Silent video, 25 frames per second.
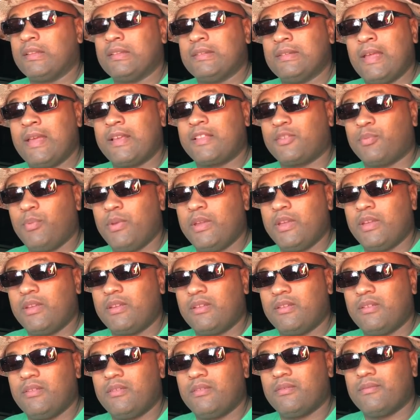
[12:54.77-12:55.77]
Next week
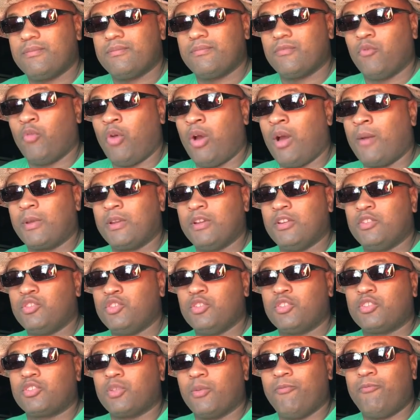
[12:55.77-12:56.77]
I'm gonna
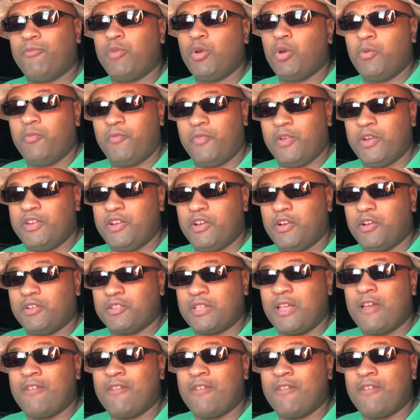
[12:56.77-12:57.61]
do some food videos.